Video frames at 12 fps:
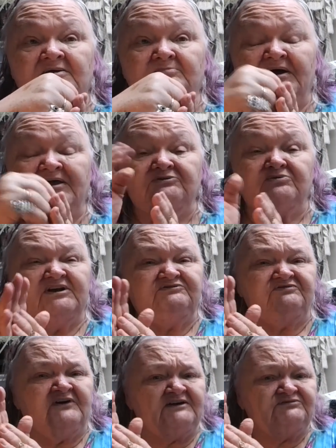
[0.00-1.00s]

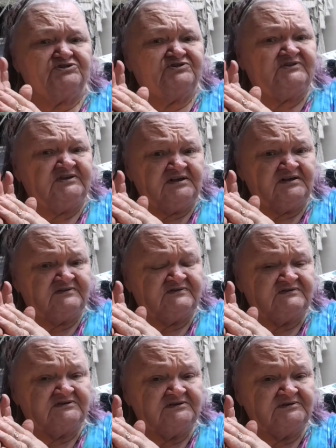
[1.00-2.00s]
5 or
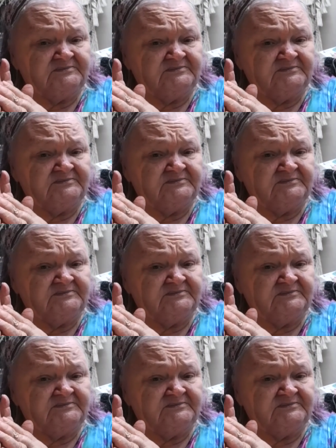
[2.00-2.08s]
6,